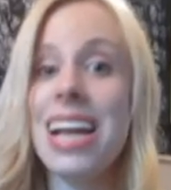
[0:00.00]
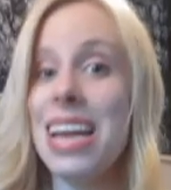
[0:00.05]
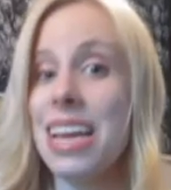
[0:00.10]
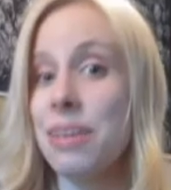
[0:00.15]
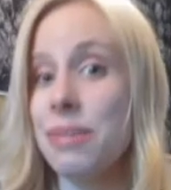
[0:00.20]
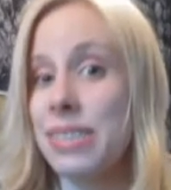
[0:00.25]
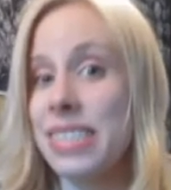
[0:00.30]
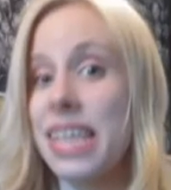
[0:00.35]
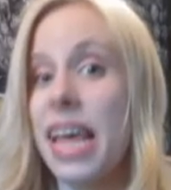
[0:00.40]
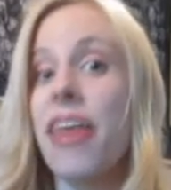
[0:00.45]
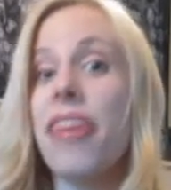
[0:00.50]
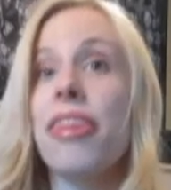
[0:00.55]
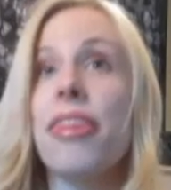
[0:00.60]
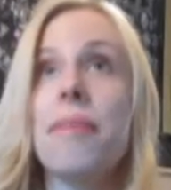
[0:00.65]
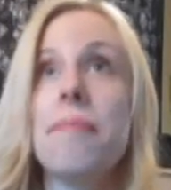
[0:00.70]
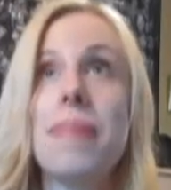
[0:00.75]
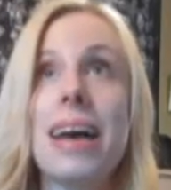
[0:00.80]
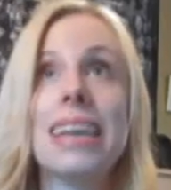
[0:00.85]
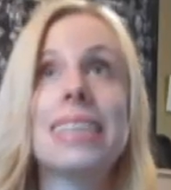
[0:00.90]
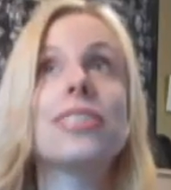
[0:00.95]
It was the
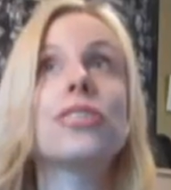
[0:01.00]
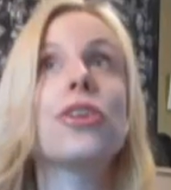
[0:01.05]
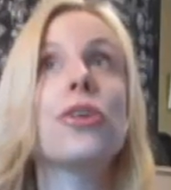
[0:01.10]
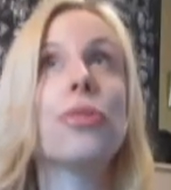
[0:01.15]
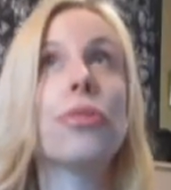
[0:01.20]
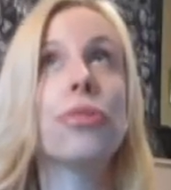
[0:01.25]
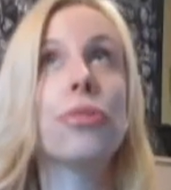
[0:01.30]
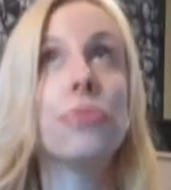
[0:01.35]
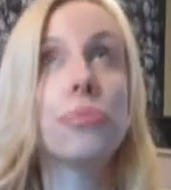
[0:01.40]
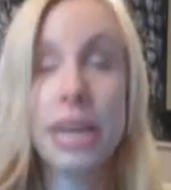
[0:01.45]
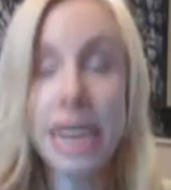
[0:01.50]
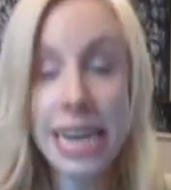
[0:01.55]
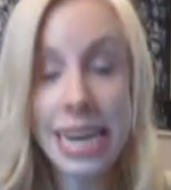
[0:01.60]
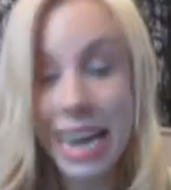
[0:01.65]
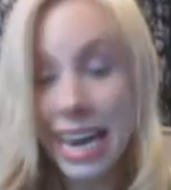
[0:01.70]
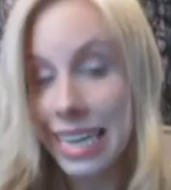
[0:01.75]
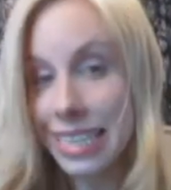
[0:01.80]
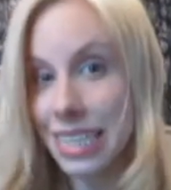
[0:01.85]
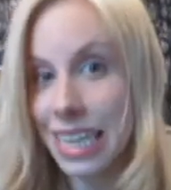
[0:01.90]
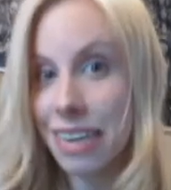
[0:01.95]
best 3
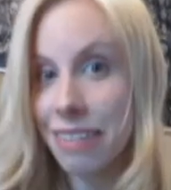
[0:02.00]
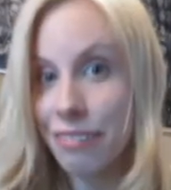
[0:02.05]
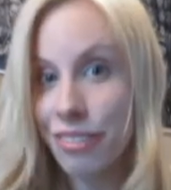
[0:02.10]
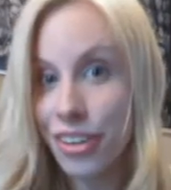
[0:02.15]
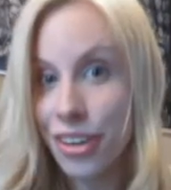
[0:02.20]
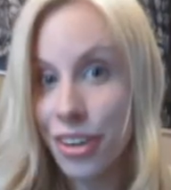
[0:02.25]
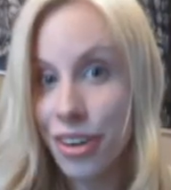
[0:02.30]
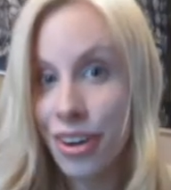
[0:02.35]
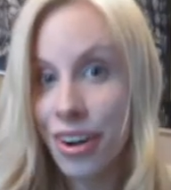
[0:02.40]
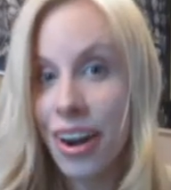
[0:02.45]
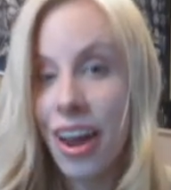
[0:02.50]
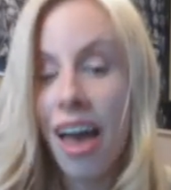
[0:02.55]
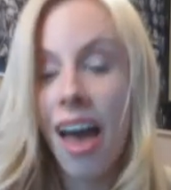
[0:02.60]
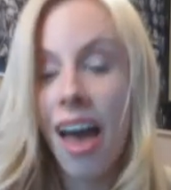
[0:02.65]
days ever.